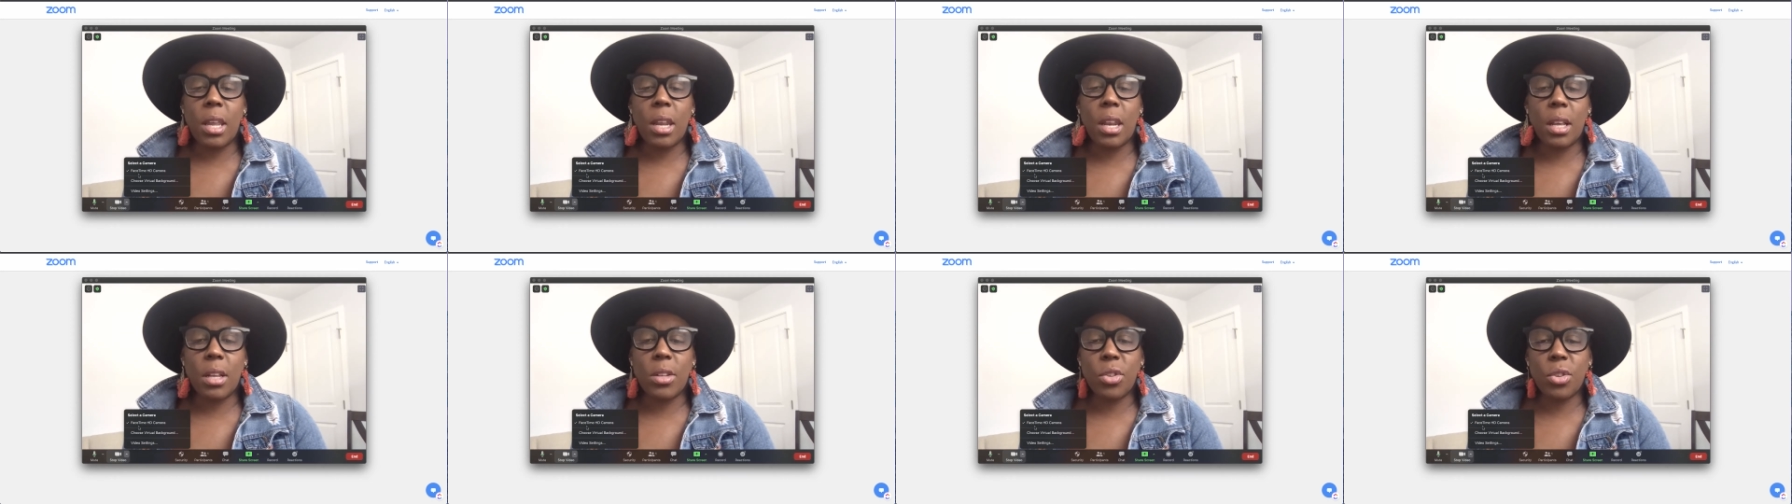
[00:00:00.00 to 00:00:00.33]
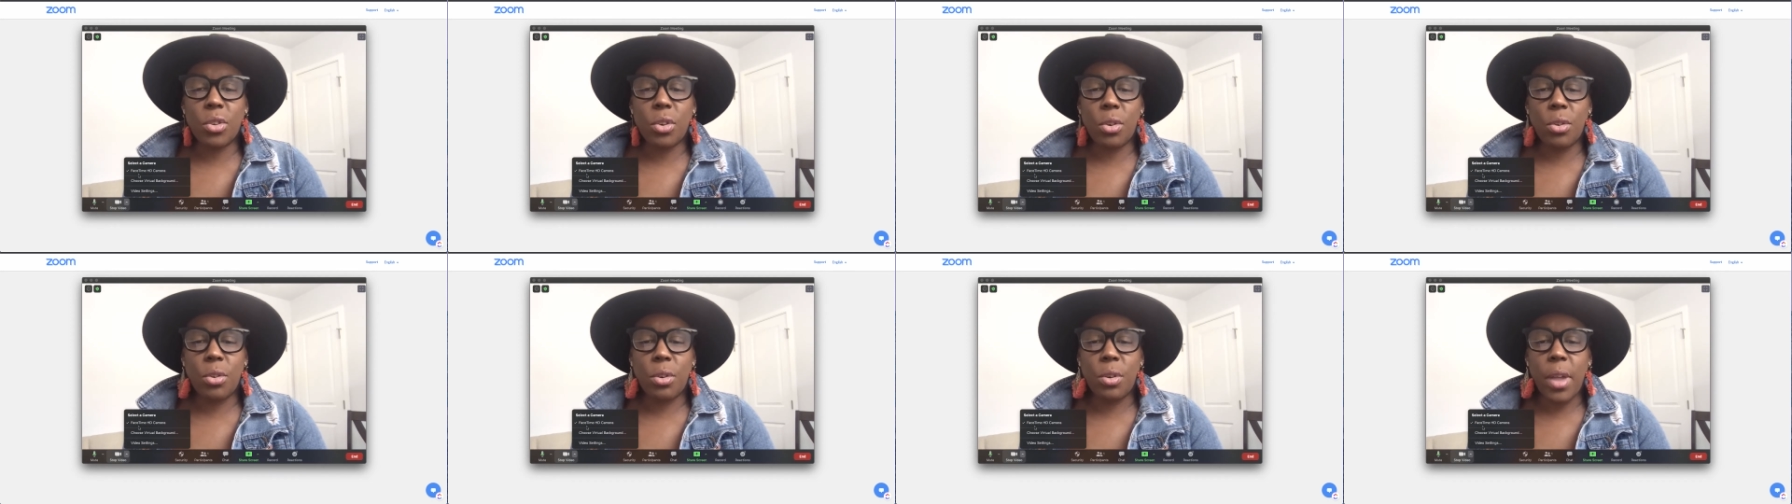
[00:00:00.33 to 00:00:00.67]
an
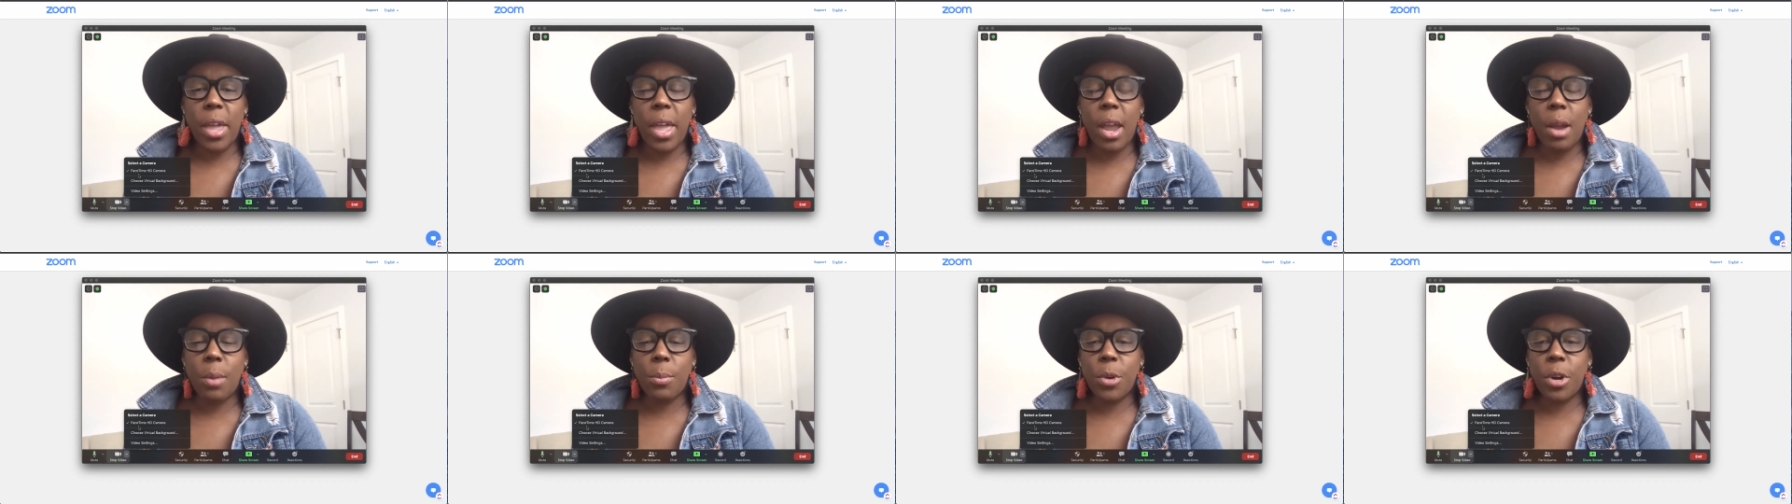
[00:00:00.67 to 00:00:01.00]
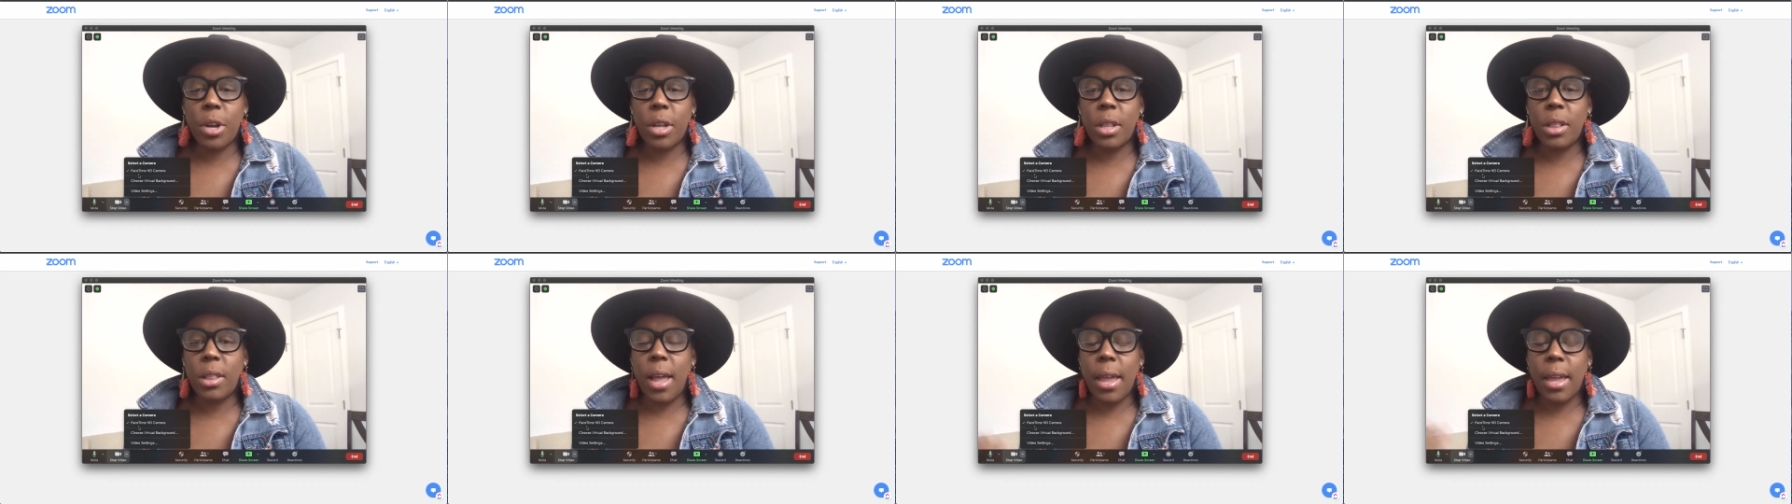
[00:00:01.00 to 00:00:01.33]
external
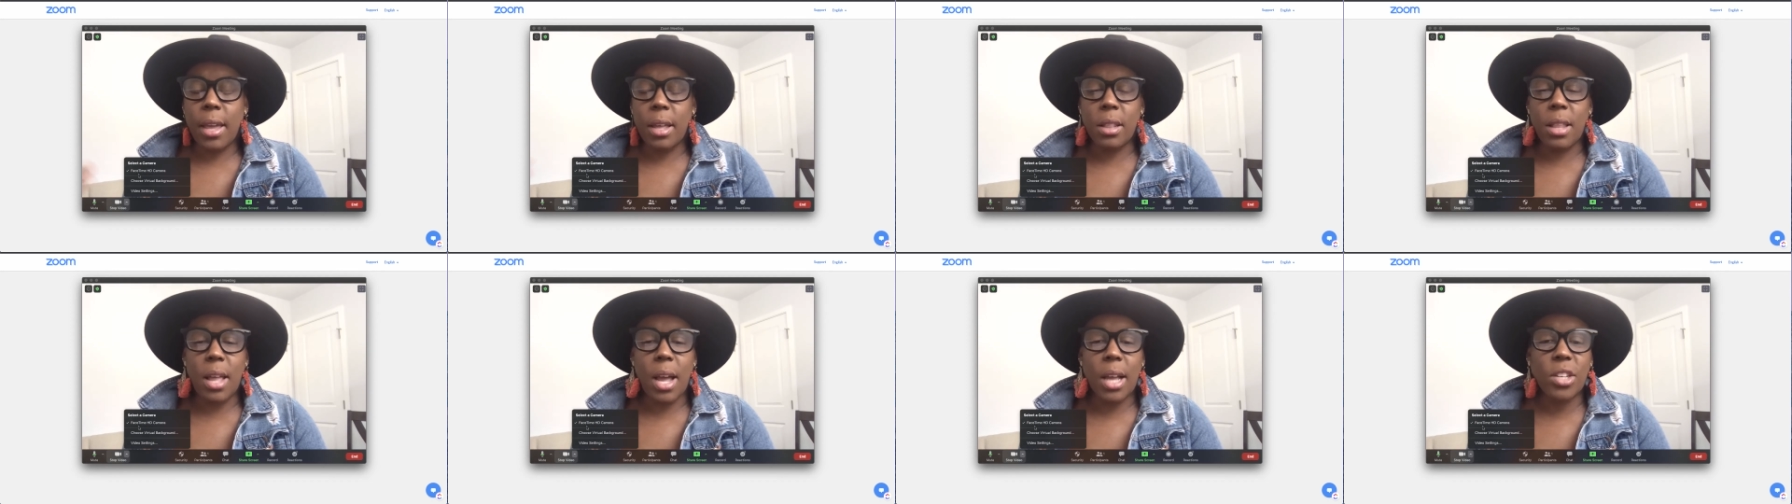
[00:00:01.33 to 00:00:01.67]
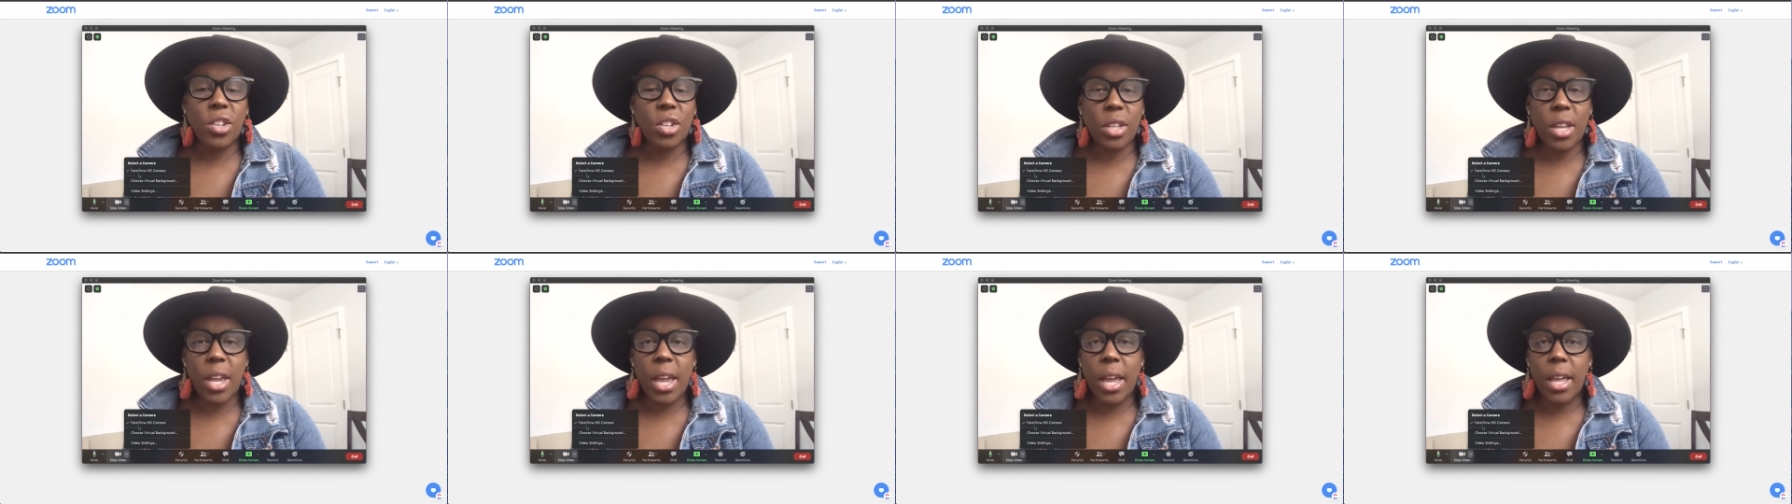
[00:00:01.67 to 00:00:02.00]
camera like a
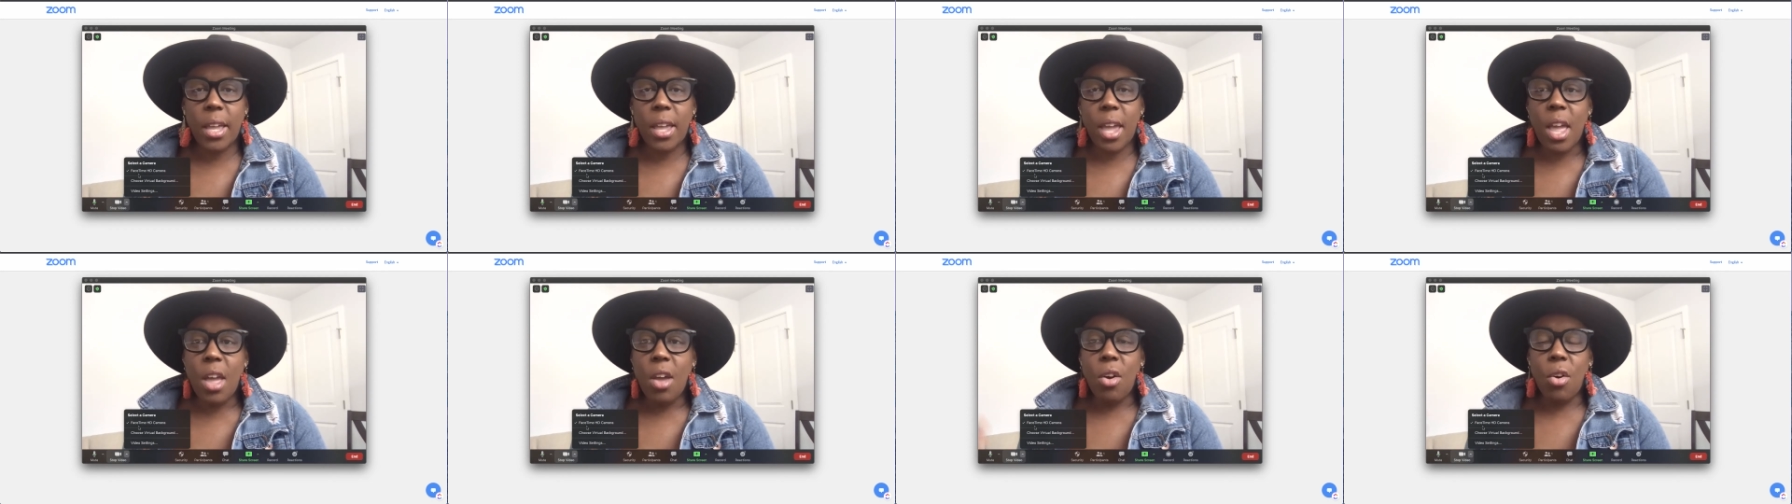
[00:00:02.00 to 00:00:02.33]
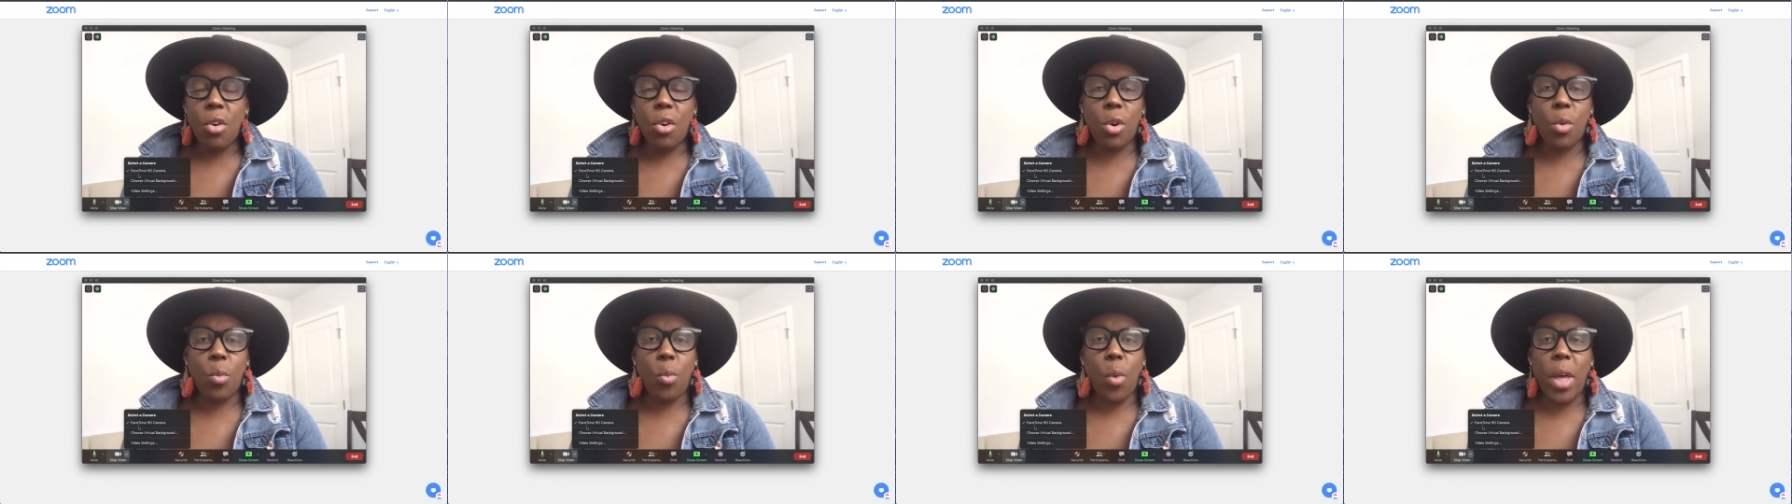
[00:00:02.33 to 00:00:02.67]
Logitech or a